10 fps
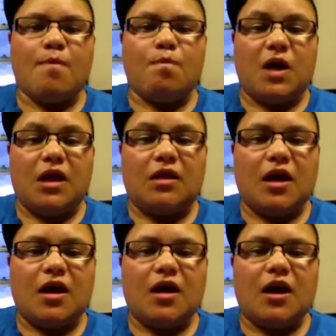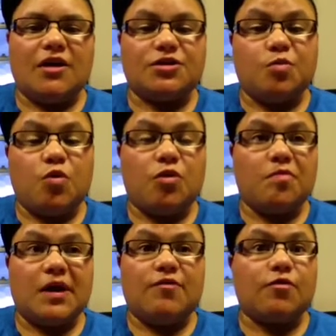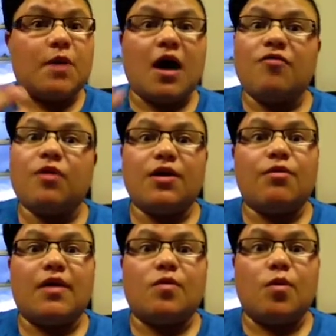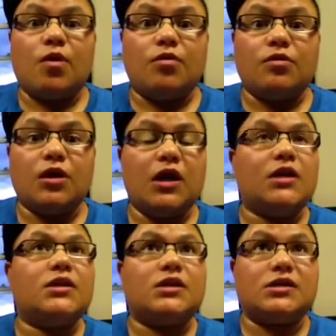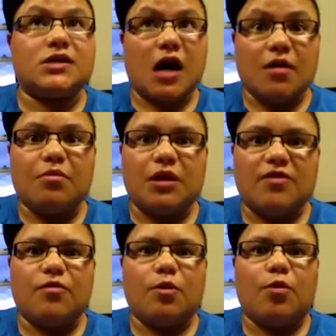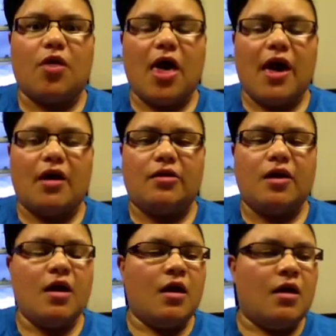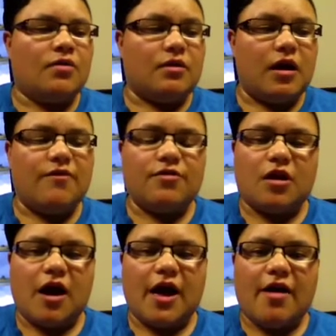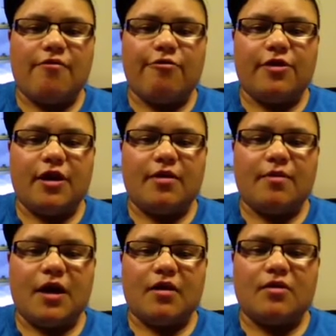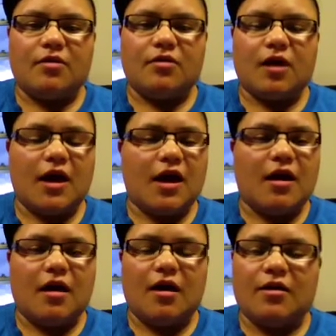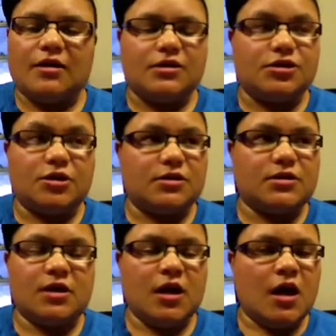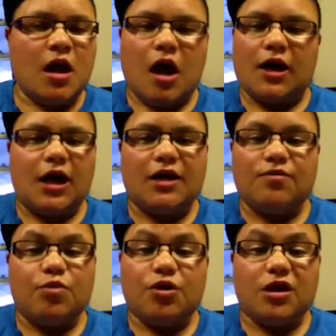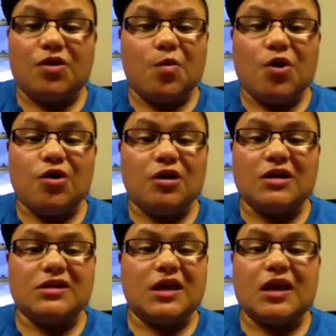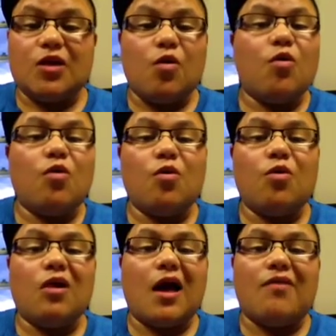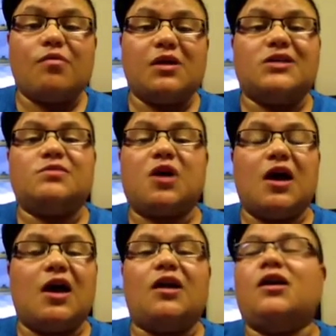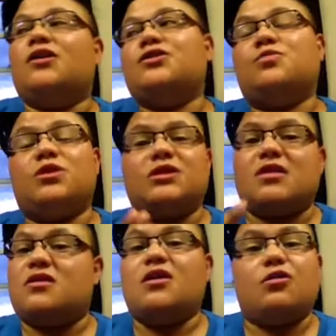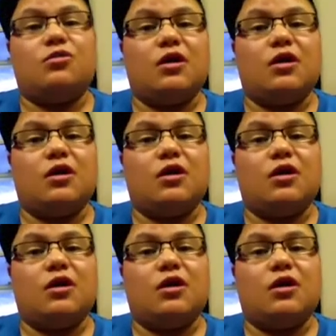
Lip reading: been there and supported me from halfway around the world. It is unbelievable, and the love that I have for them, and they is just, I can't even put it into words, and they all have a place in my heart, and I just want to say thank